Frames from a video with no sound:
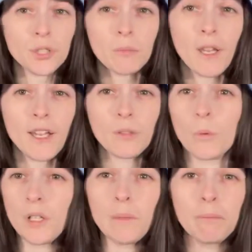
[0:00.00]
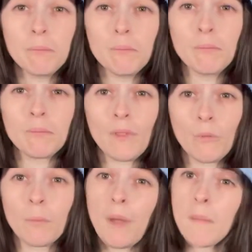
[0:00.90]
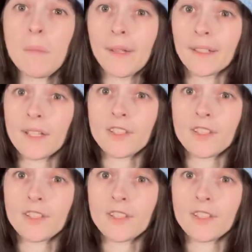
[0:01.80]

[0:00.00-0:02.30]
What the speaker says: made were baby blankets.